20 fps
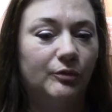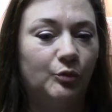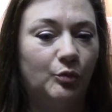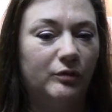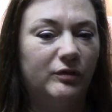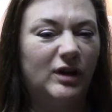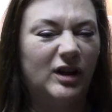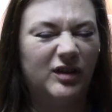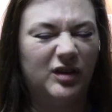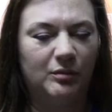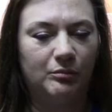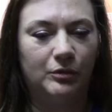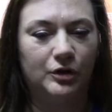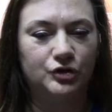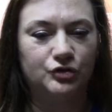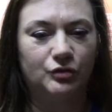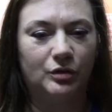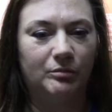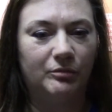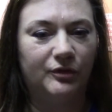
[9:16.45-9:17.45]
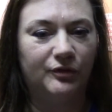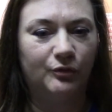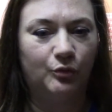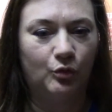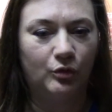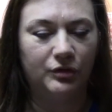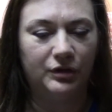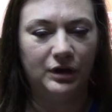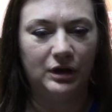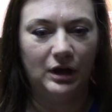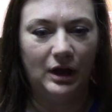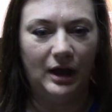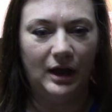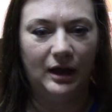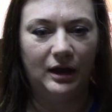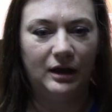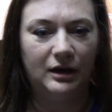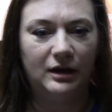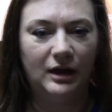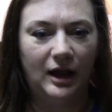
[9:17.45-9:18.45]
We've got some mushrooms for the
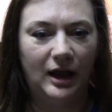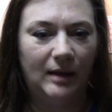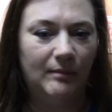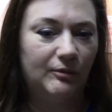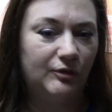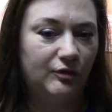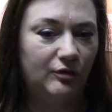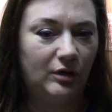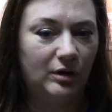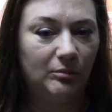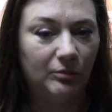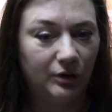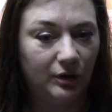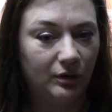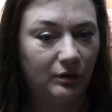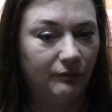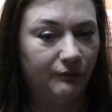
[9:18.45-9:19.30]
egg and ham scramble